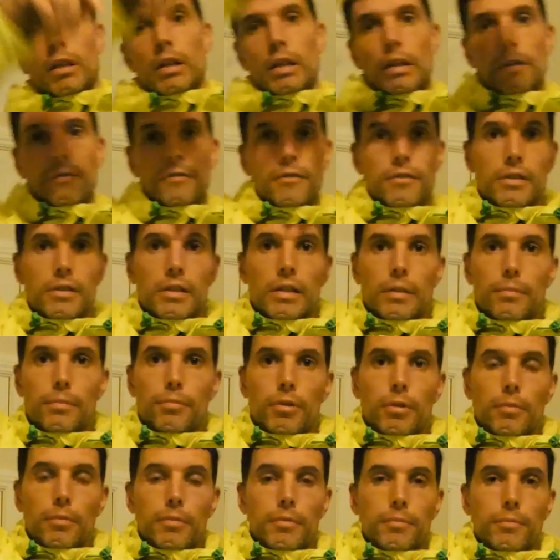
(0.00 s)
if there's any
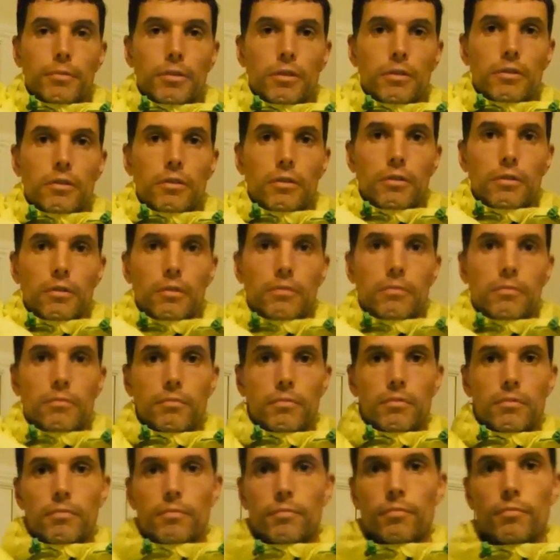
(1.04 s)
problems at all
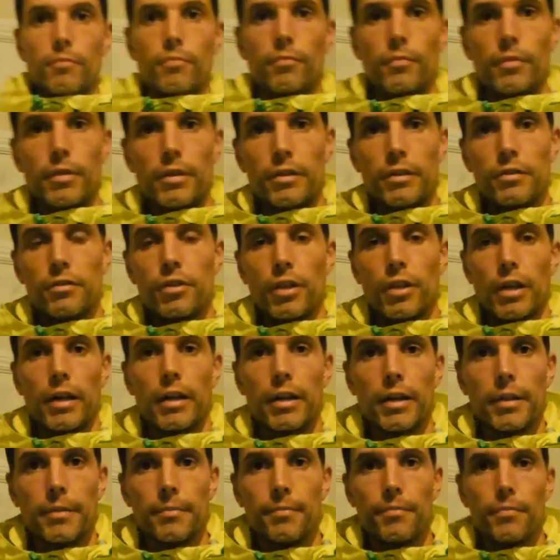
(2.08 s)
with this
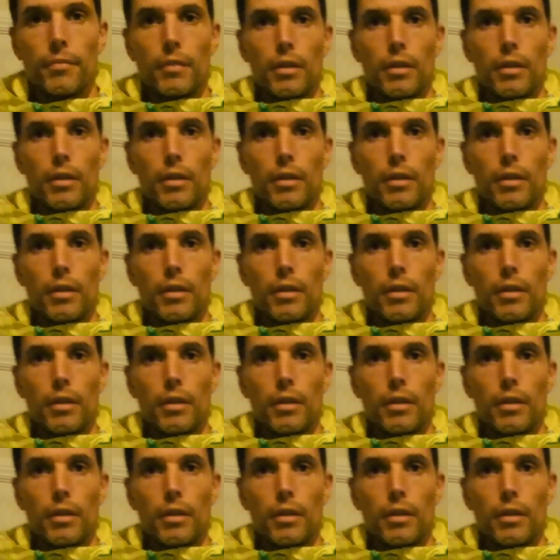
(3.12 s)
jacket.